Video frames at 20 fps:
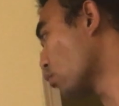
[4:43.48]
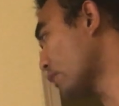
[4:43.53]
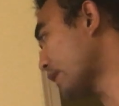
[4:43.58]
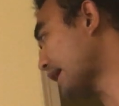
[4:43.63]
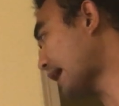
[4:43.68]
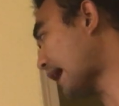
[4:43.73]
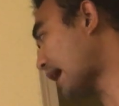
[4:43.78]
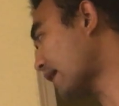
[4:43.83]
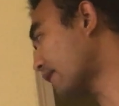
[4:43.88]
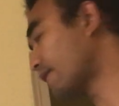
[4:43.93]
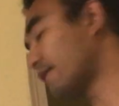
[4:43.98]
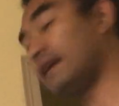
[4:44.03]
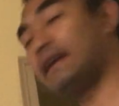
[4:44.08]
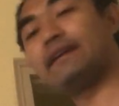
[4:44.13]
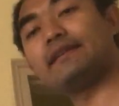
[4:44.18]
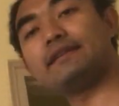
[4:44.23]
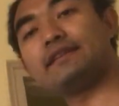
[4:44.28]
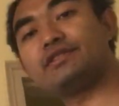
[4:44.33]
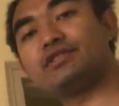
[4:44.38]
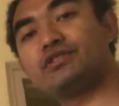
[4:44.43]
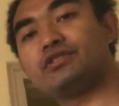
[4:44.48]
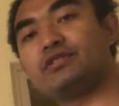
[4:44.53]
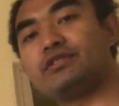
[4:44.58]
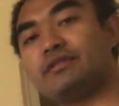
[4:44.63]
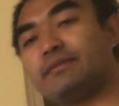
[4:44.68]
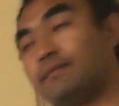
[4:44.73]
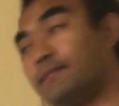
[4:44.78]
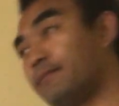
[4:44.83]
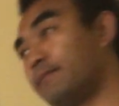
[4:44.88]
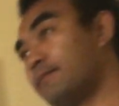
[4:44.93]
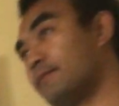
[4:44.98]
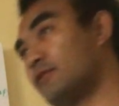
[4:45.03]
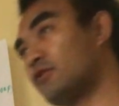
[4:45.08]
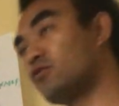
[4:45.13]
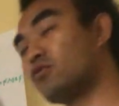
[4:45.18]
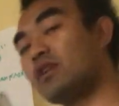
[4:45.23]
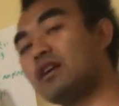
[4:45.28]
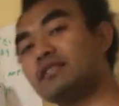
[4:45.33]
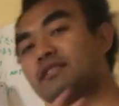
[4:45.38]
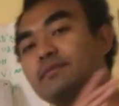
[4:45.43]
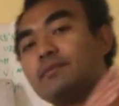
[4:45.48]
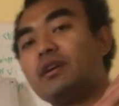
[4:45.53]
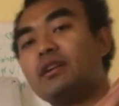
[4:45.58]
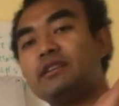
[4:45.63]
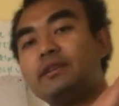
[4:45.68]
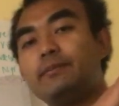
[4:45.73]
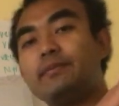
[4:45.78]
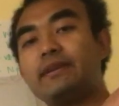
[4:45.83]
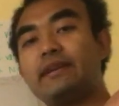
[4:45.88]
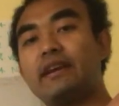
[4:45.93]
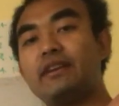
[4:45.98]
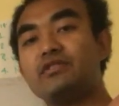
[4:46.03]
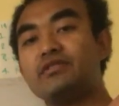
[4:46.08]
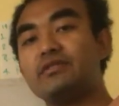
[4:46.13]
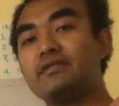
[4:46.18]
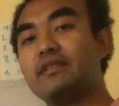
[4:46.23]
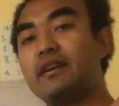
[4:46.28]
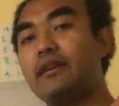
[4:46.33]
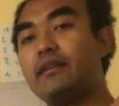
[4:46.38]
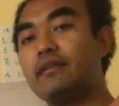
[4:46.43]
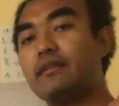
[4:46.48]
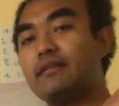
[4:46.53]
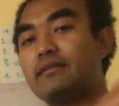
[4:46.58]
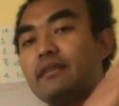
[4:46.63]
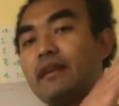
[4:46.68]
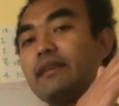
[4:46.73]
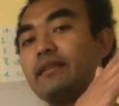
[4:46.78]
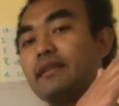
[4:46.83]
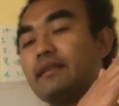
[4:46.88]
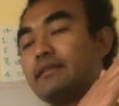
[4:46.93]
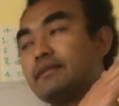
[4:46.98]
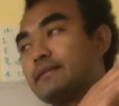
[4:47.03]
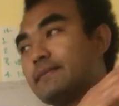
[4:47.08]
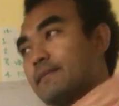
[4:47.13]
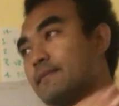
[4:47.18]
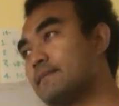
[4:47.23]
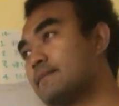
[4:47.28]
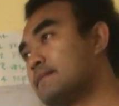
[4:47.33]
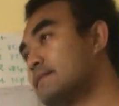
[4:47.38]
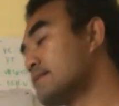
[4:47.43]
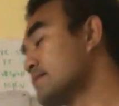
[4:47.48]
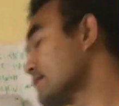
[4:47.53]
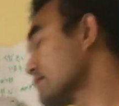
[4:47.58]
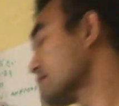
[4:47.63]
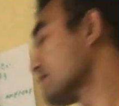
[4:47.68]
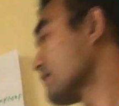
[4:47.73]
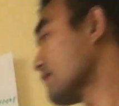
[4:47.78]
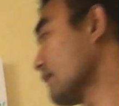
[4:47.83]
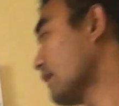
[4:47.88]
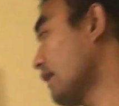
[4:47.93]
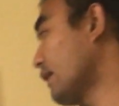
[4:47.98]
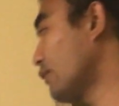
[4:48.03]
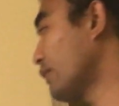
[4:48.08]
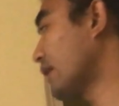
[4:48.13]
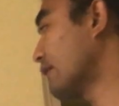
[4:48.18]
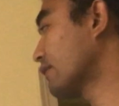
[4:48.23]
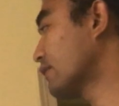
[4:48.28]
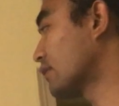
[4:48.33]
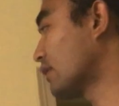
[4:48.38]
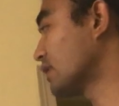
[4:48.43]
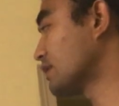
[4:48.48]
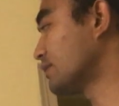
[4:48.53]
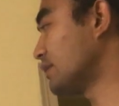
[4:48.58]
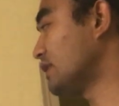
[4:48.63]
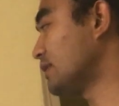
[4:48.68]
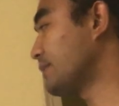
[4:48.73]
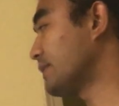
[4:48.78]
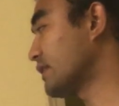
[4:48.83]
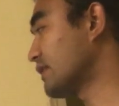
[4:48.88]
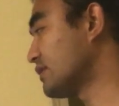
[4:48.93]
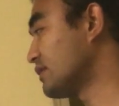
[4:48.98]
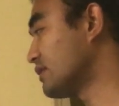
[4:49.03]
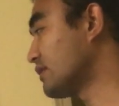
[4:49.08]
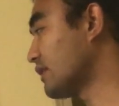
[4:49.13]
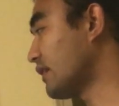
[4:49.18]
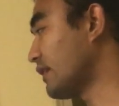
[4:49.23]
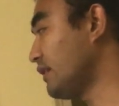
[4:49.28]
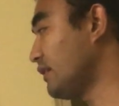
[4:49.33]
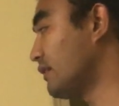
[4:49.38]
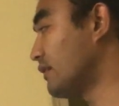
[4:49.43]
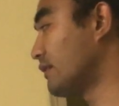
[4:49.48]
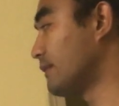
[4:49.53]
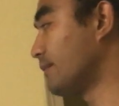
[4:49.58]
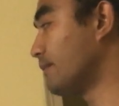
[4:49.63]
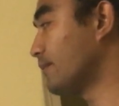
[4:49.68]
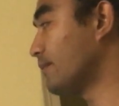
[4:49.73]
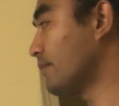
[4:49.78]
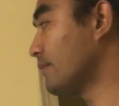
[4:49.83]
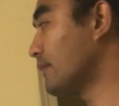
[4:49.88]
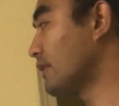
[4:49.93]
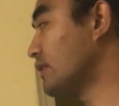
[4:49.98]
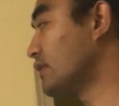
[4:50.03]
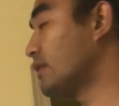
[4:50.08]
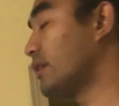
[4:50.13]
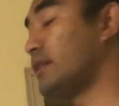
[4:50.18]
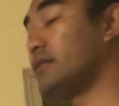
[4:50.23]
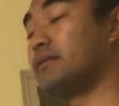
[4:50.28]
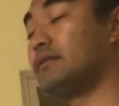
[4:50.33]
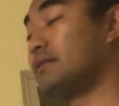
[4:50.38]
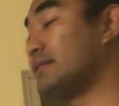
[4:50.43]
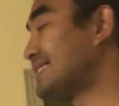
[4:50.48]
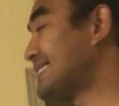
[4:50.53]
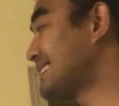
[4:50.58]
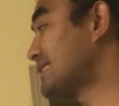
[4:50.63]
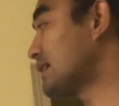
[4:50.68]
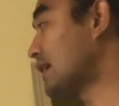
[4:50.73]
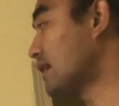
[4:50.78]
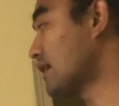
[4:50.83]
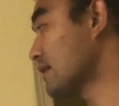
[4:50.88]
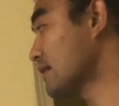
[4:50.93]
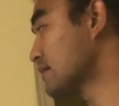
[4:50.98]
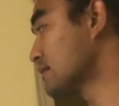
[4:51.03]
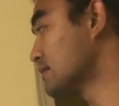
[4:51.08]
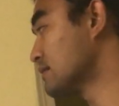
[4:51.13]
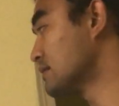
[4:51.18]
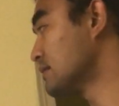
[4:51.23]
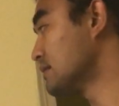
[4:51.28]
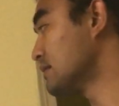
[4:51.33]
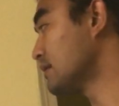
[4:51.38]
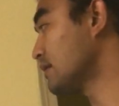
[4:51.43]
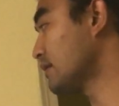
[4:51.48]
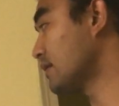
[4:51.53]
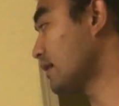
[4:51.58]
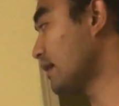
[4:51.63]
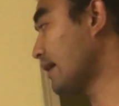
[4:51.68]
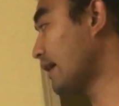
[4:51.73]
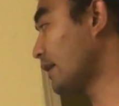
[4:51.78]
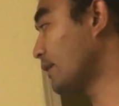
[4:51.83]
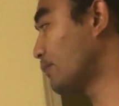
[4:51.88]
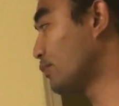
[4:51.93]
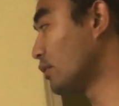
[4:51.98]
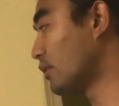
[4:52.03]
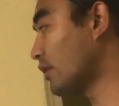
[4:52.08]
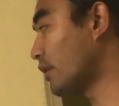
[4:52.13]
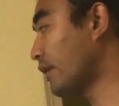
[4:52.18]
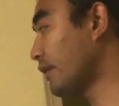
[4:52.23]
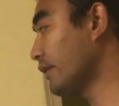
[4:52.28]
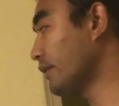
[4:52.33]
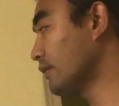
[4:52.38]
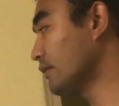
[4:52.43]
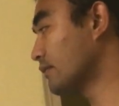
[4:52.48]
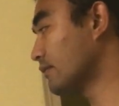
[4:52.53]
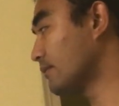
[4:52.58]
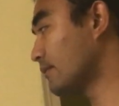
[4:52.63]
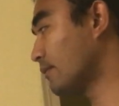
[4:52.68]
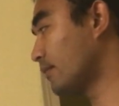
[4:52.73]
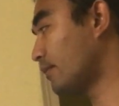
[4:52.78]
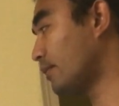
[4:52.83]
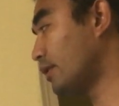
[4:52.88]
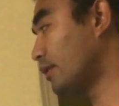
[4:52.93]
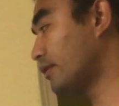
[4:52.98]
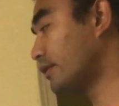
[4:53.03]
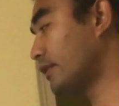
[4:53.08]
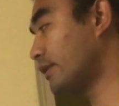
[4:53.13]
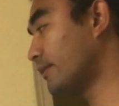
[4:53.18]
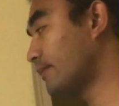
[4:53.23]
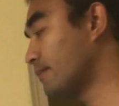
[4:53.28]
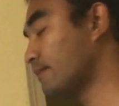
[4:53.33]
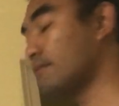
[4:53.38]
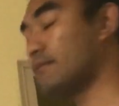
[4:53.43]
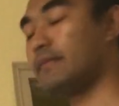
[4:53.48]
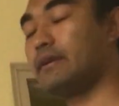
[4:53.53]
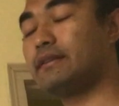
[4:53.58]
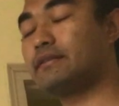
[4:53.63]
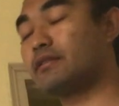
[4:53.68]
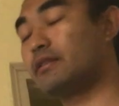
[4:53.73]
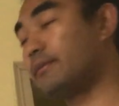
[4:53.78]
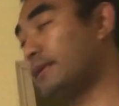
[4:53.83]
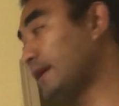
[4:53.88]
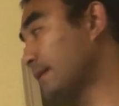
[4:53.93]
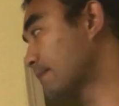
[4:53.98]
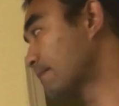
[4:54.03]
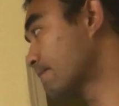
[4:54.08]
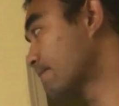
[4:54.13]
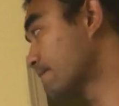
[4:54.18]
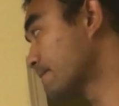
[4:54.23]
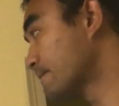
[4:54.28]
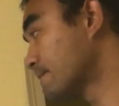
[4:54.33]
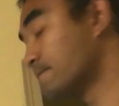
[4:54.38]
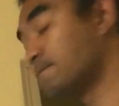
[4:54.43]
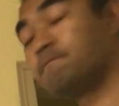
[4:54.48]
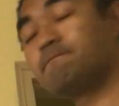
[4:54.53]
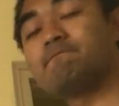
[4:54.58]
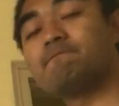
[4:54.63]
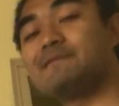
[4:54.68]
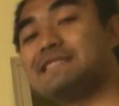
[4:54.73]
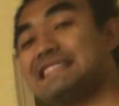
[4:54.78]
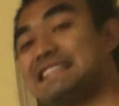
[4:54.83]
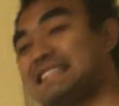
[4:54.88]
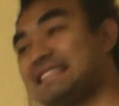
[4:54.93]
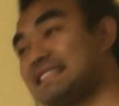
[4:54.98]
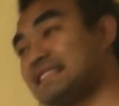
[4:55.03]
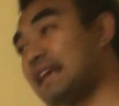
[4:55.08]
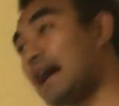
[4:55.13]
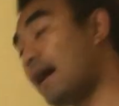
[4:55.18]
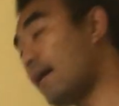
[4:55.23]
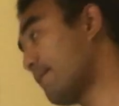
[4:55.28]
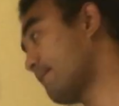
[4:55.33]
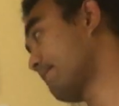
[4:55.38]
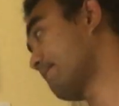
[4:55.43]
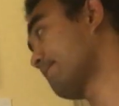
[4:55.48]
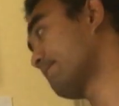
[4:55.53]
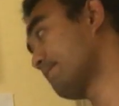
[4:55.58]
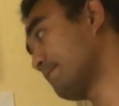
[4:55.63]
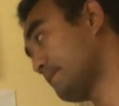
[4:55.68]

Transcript: we have English cross multiplication sign, just like this. And we have cross multiplication sign here in the letter Sa. And I put a line below there, it's going to be Sa.